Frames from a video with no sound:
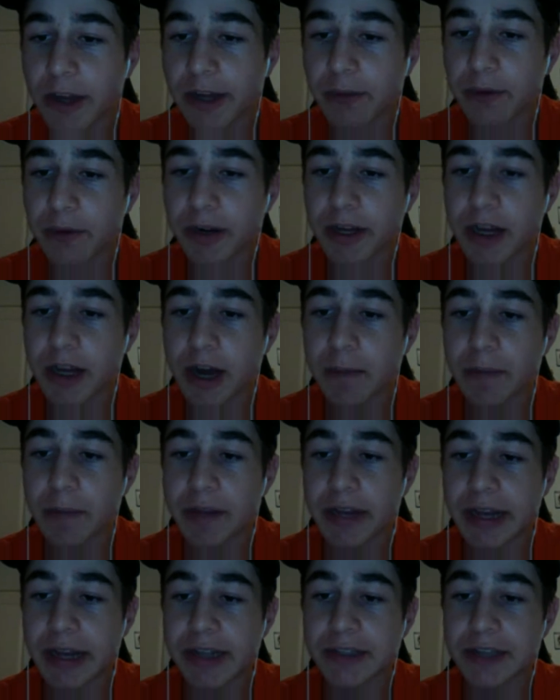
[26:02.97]
can win a cup in
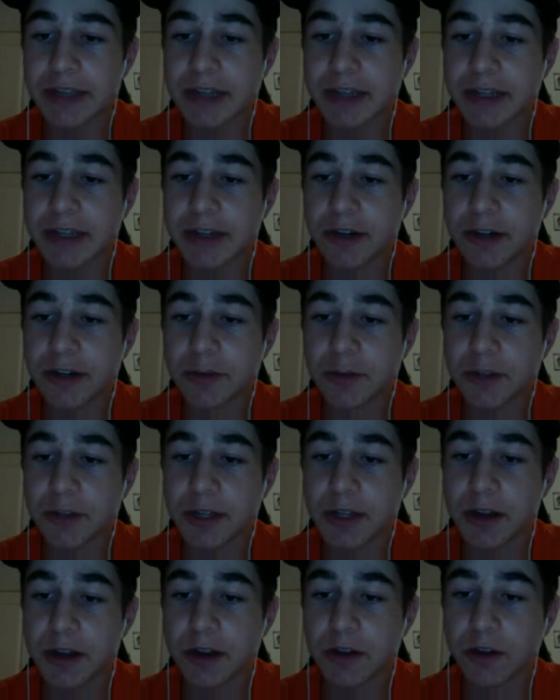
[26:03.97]
the next 10 years with a
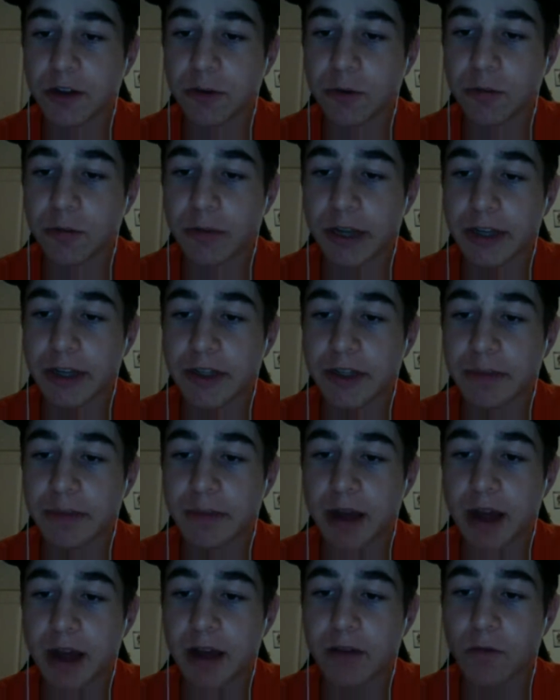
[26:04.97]
young group like
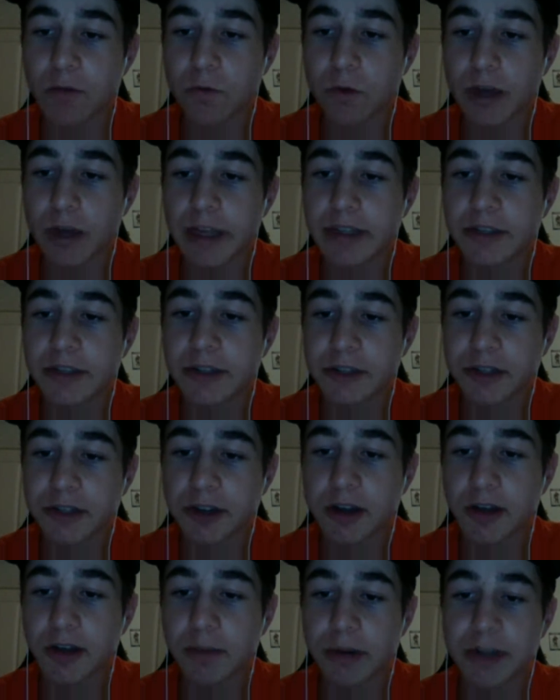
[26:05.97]
Shabbat, White,
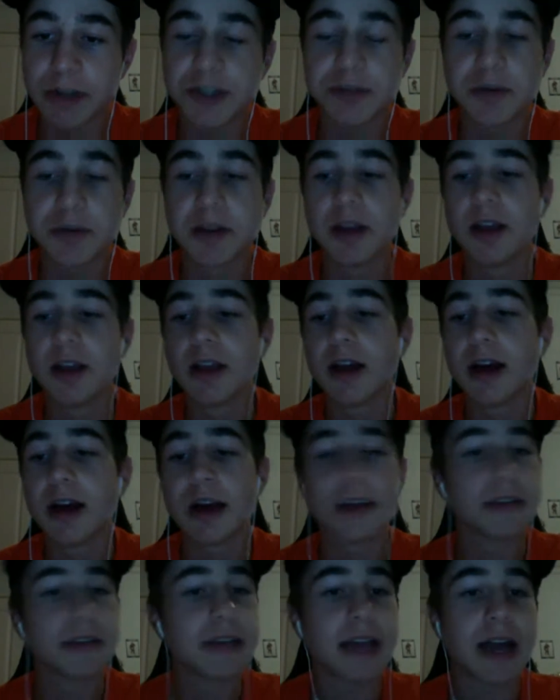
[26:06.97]
Tkachuk, Brandstrom?
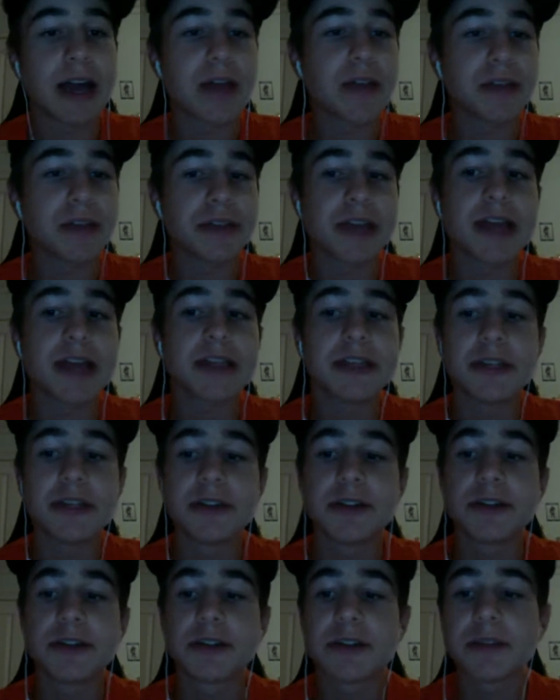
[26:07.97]
Yeah, I think 10
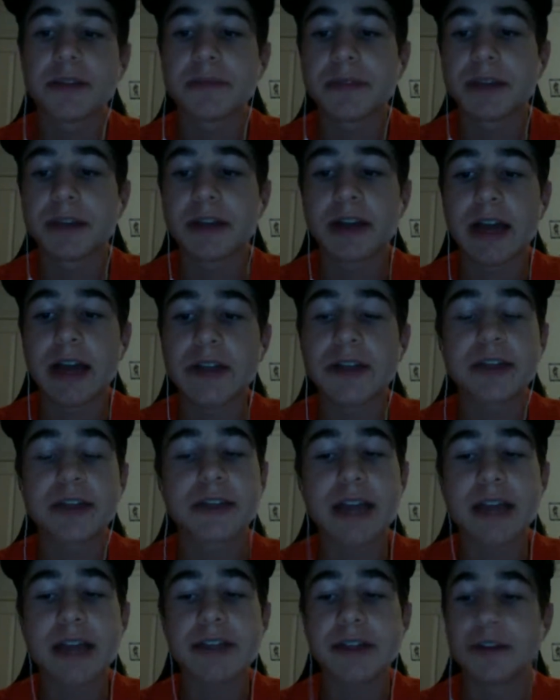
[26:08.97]
years. I think
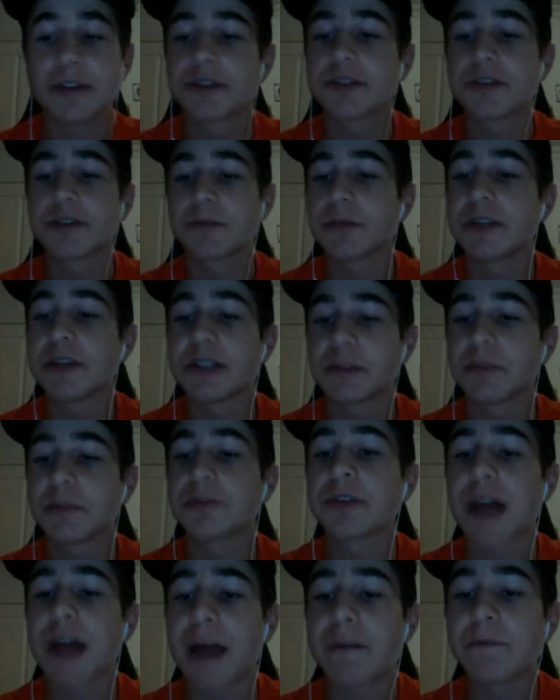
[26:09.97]
10 years is a
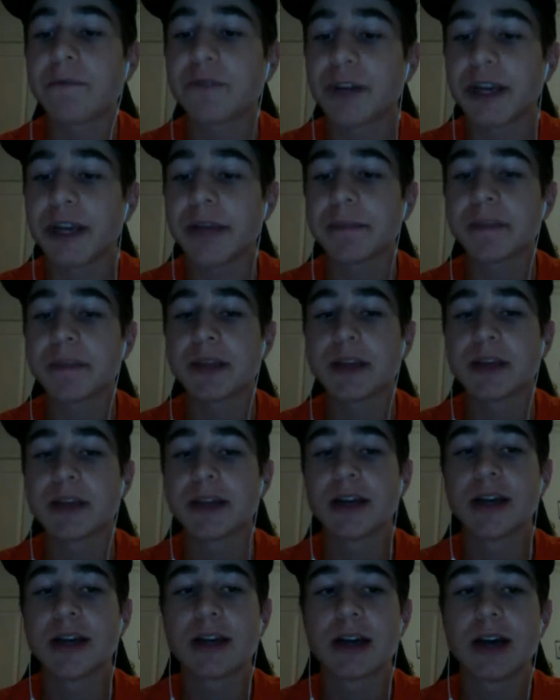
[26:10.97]
reasonable time frame.
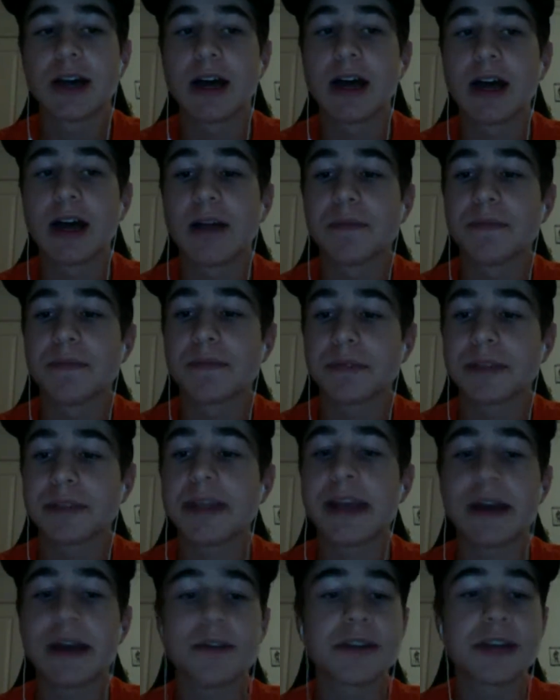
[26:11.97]
10
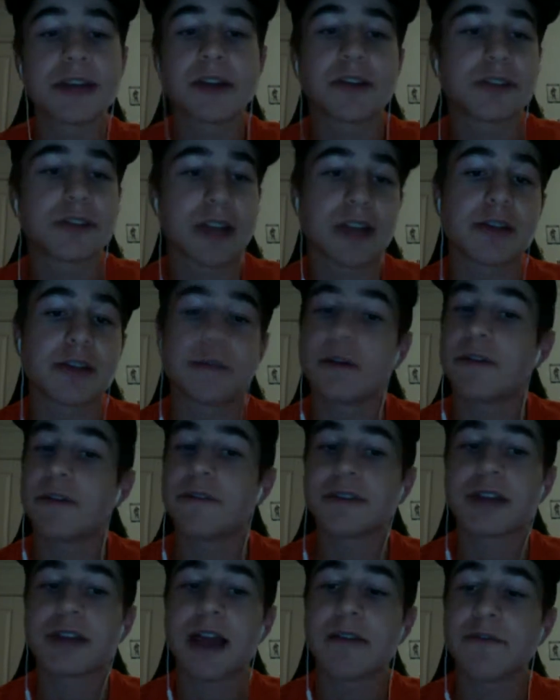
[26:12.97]
years is actually a
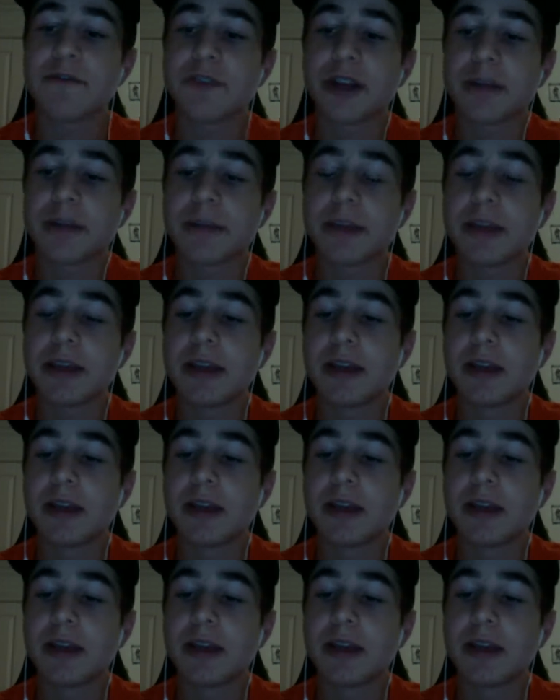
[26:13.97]
perfect time frame.